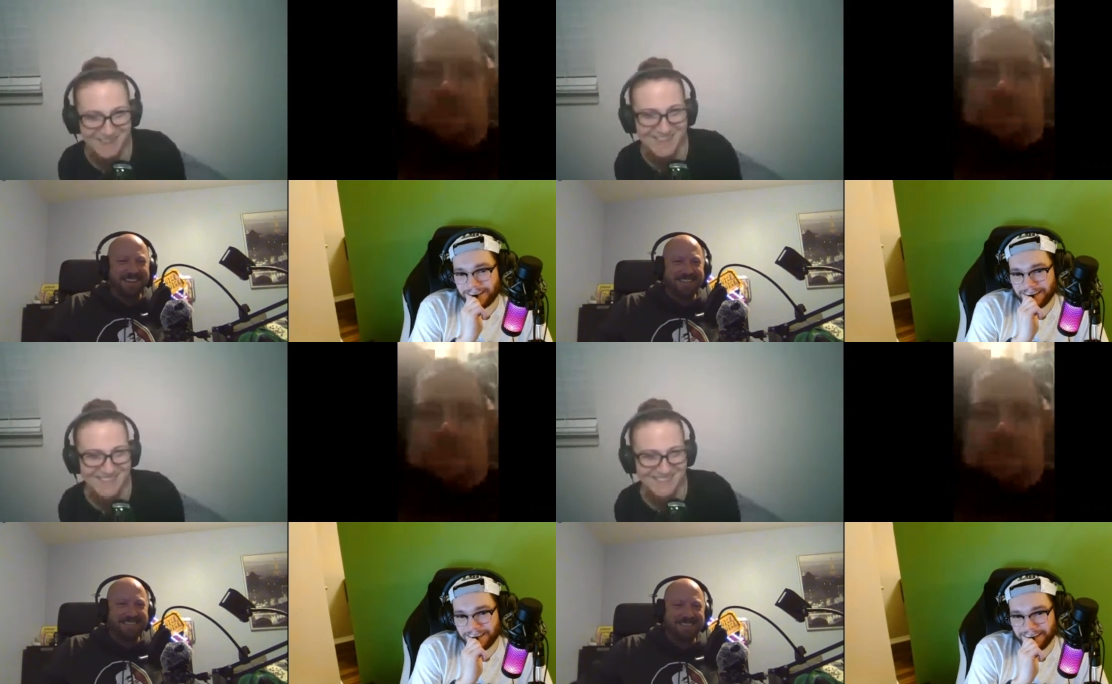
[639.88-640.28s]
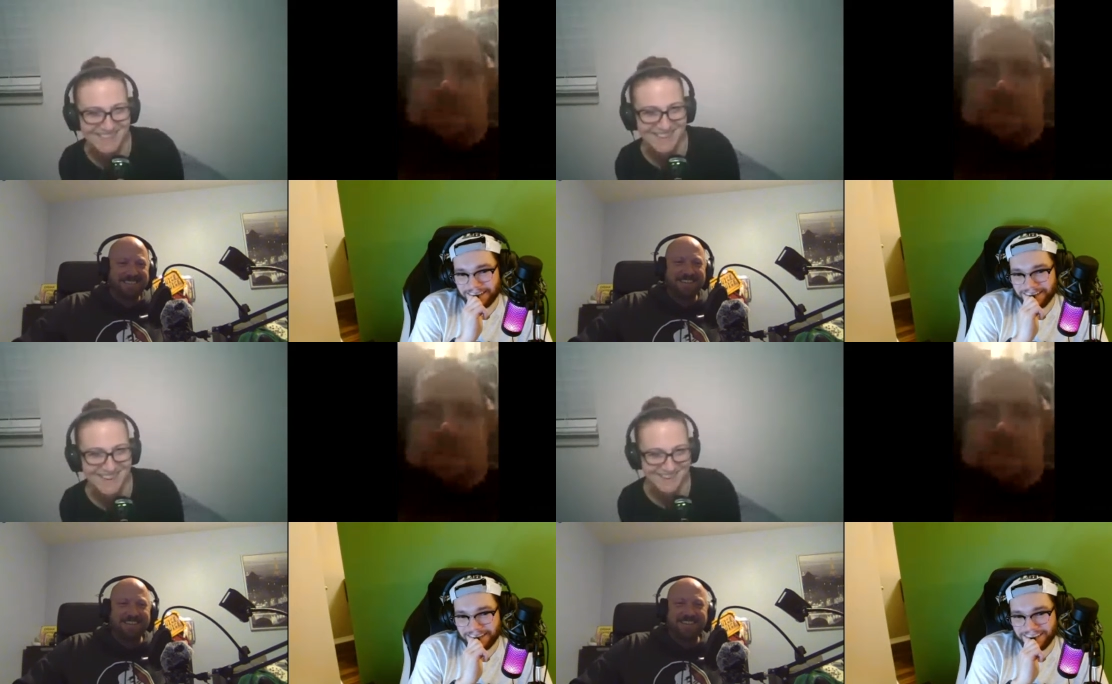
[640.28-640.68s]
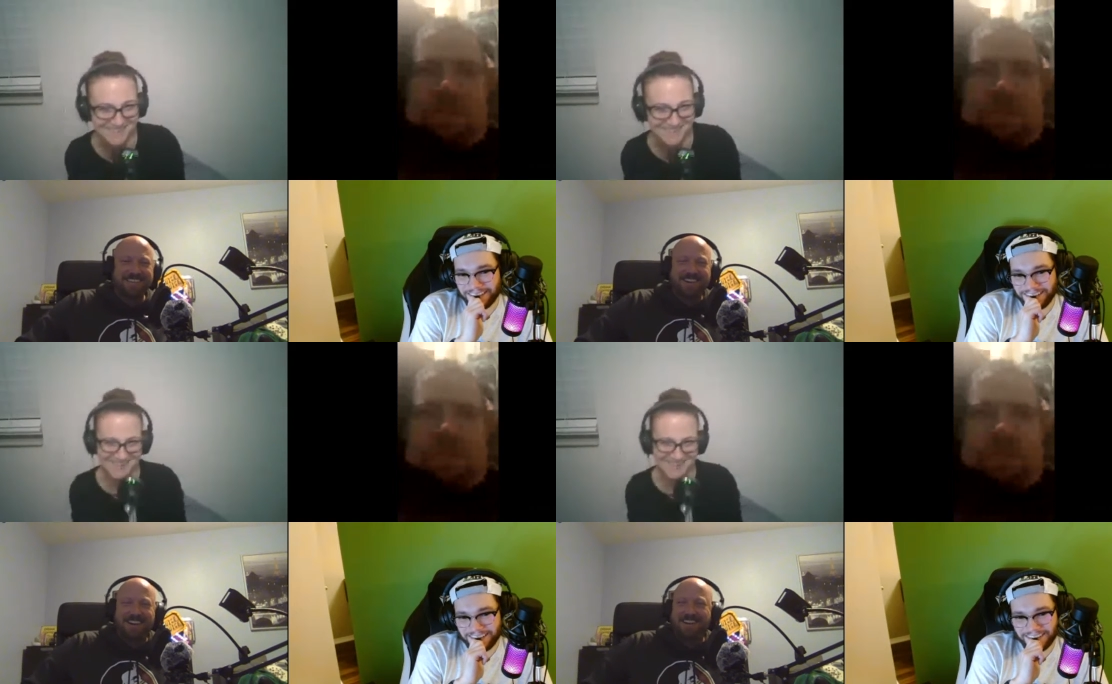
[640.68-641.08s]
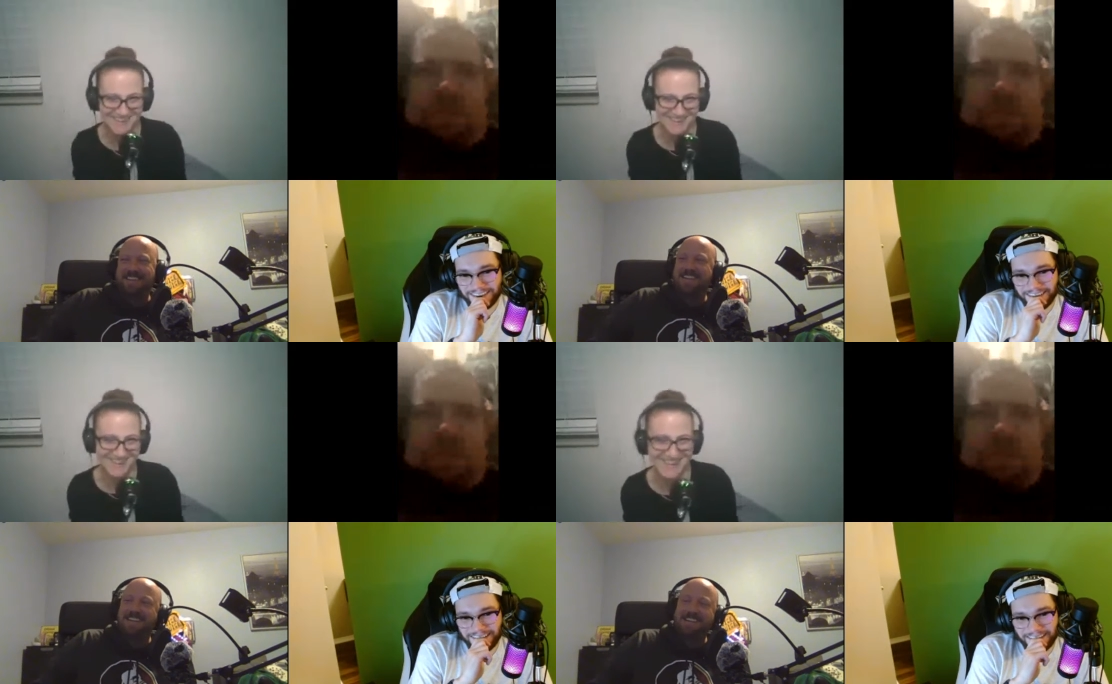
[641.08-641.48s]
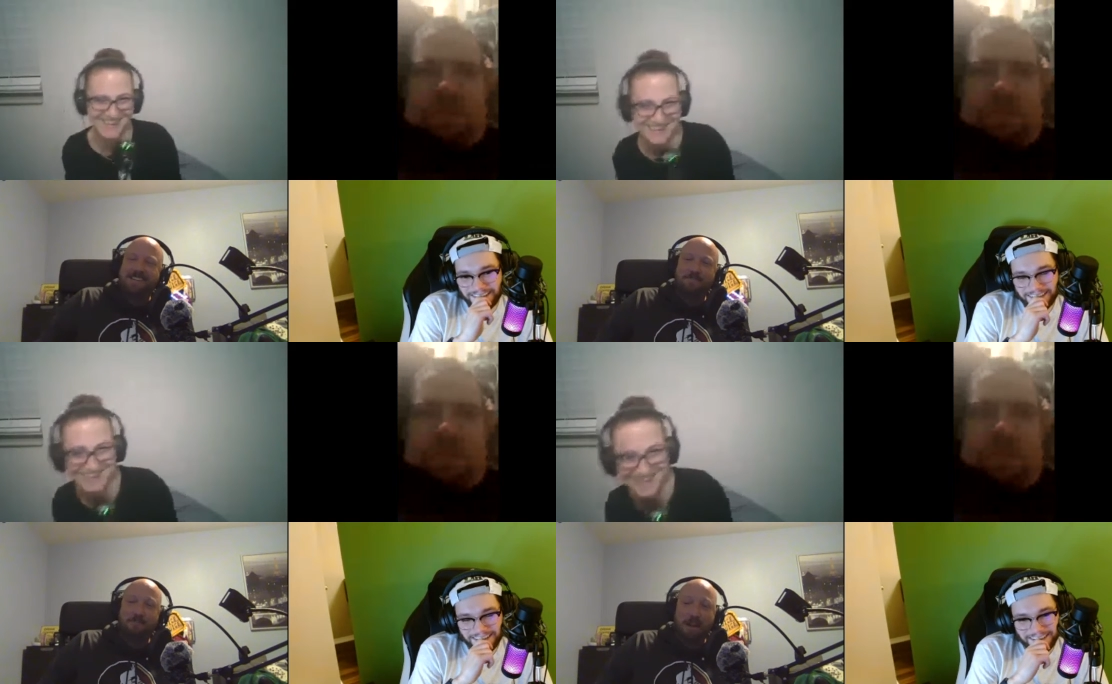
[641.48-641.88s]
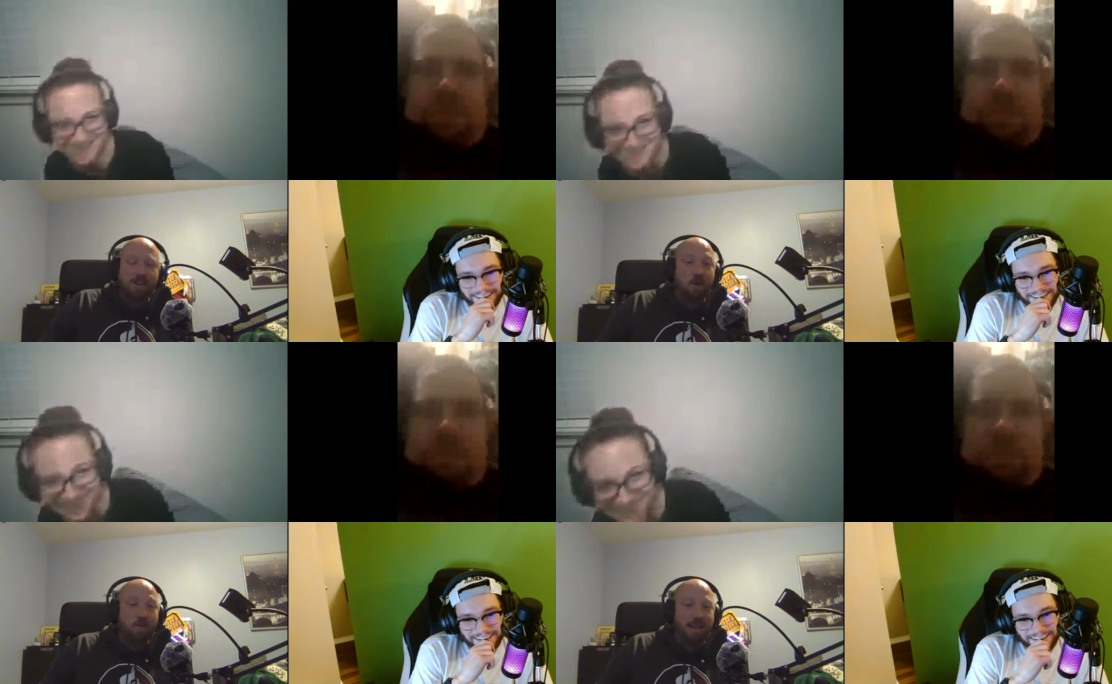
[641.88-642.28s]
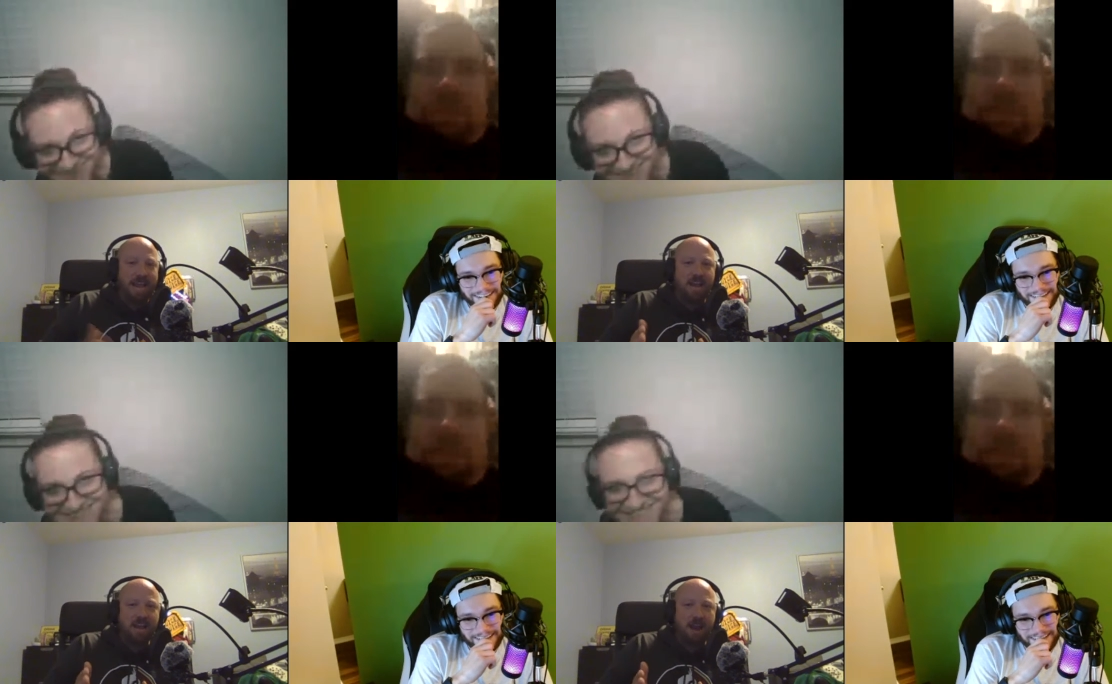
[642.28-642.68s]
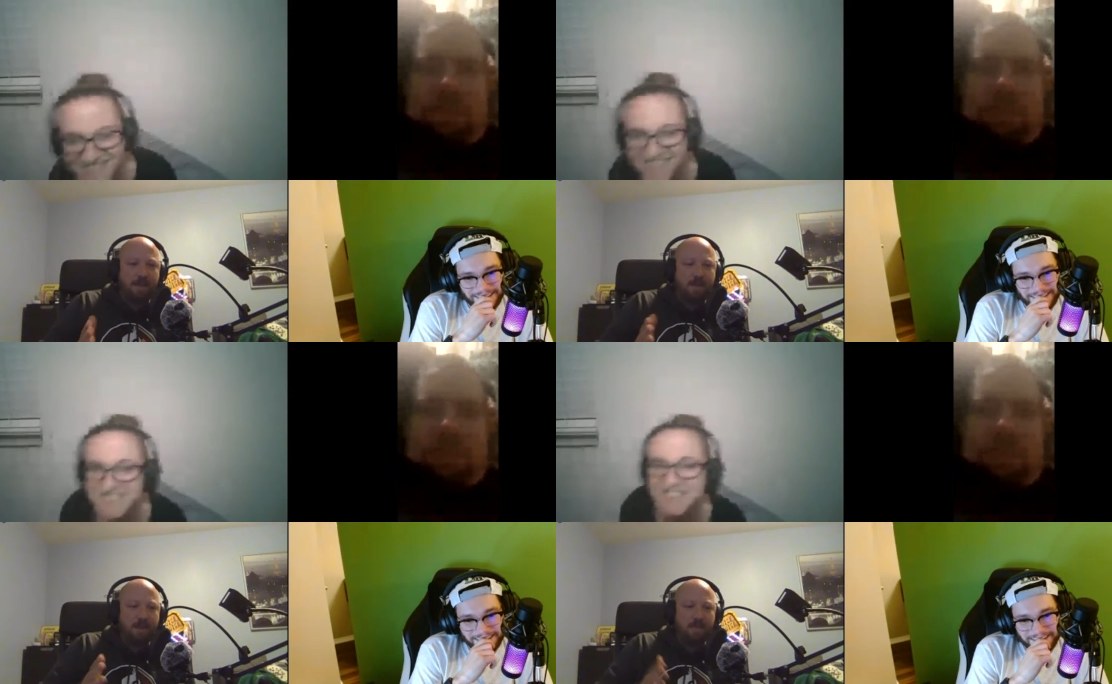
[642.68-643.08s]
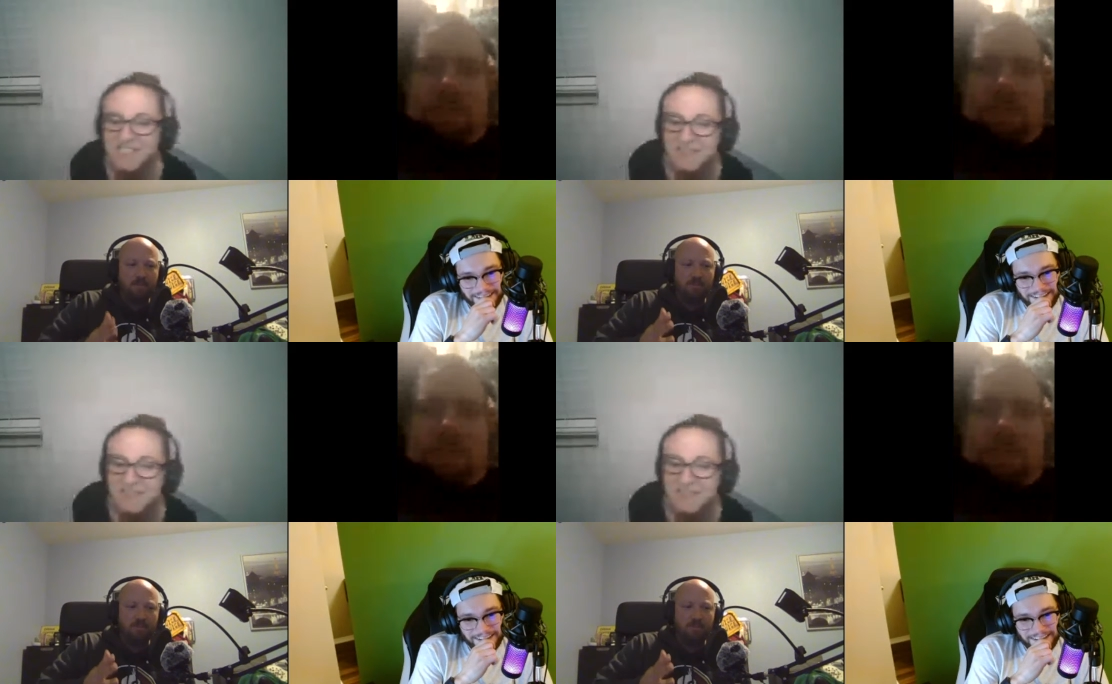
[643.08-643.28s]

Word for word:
Speaker 1: Okay. yeah but going in i mean people